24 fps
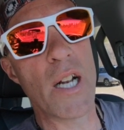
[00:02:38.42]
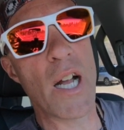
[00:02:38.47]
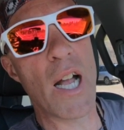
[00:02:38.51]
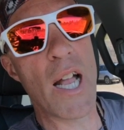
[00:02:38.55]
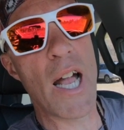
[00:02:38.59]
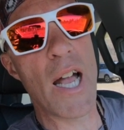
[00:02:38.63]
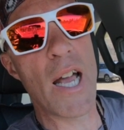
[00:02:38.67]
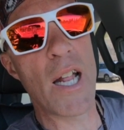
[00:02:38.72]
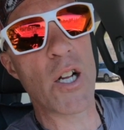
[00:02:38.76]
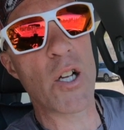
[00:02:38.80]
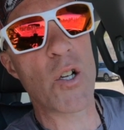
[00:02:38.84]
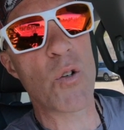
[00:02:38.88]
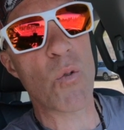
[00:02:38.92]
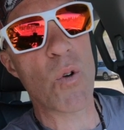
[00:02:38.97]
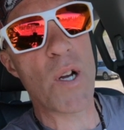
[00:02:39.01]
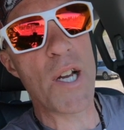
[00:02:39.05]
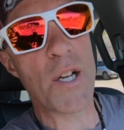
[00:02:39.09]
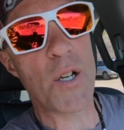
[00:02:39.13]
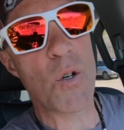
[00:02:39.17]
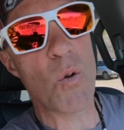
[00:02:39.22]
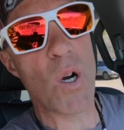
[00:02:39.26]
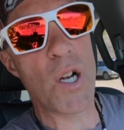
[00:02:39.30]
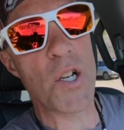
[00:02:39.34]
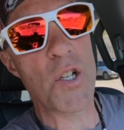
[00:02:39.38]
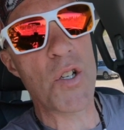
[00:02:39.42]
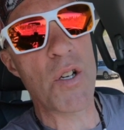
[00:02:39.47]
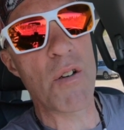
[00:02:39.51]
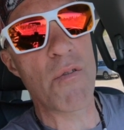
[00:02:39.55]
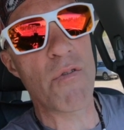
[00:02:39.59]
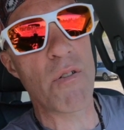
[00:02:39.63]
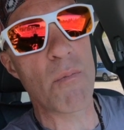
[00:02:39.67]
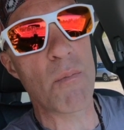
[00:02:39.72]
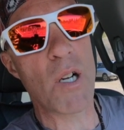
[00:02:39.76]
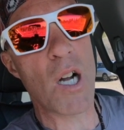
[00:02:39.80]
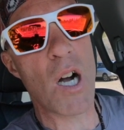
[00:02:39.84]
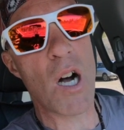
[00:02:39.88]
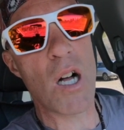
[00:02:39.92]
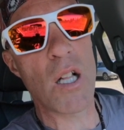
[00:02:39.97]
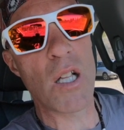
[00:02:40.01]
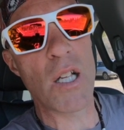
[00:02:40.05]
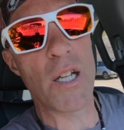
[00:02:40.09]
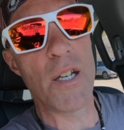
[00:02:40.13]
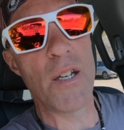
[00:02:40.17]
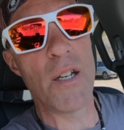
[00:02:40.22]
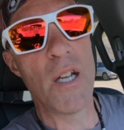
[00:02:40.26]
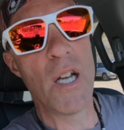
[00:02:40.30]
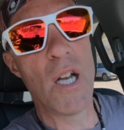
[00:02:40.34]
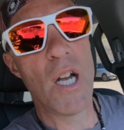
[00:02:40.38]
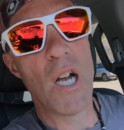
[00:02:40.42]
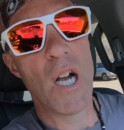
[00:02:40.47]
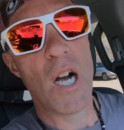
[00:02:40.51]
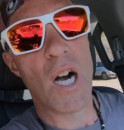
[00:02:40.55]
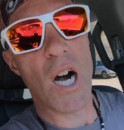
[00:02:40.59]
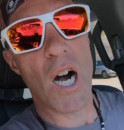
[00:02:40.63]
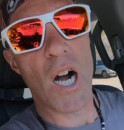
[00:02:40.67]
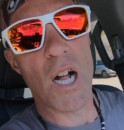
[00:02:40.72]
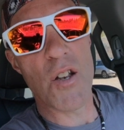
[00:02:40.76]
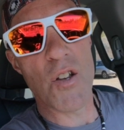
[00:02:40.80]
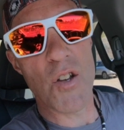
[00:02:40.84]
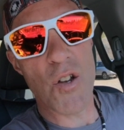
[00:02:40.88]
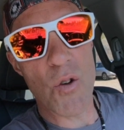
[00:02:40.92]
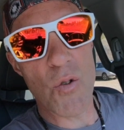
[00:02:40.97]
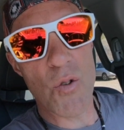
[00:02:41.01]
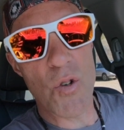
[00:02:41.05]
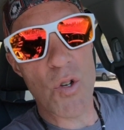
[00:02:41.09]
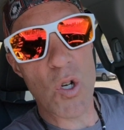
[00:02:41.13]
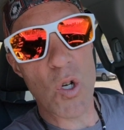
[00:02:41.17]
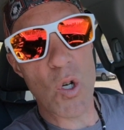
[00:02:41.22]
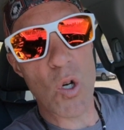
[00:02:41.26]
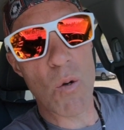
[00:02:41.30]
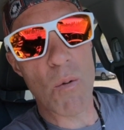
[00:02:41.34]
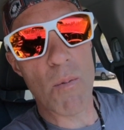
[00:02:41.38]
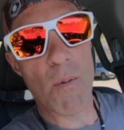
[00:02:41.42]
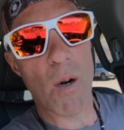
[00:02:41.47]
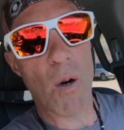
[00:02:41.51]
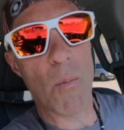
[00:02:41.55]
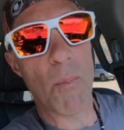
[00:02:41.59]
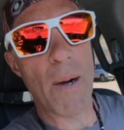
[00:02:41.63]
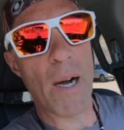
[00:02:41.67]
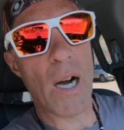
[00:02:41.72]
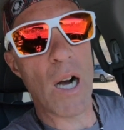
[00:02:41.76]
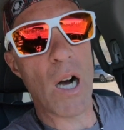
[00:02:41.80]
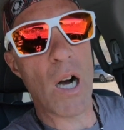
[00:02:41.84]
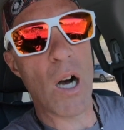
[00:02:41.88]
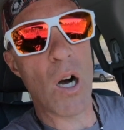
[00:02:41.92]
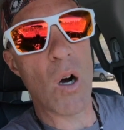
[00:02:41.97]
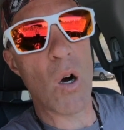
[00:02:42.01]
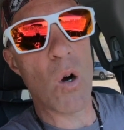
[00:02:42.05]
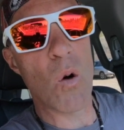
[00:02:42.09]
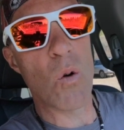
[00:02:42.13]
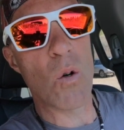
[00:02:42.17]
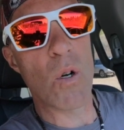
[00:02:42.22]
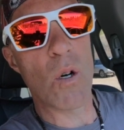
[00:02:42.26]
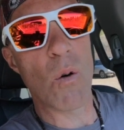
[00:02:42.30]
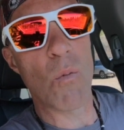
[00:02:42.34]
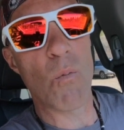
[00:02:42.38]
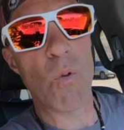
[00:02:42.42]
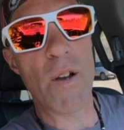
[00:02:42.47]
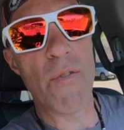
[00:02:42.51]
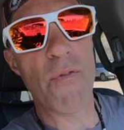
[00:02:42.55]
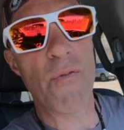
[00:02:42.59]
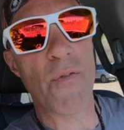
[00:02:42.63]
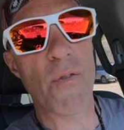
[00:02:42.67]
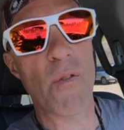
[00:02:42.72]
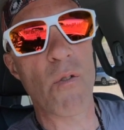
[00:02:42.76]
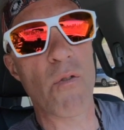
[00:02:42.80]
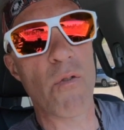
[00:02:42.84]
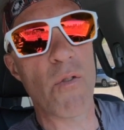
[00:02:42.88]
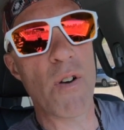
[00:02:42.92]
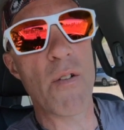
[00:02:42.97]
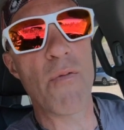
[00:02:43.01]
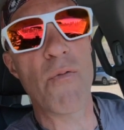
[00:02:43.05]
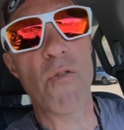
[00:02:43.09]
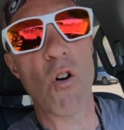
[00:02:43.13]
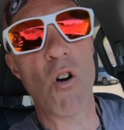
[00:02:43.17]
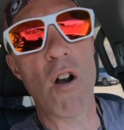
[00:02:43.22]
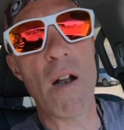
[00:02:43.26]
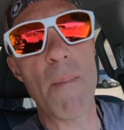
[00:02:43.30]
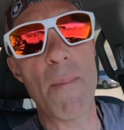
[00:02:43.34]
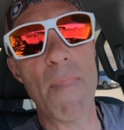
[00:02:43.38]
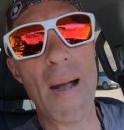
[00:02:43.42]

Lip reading: I had a great question from Colin on YouTube about referring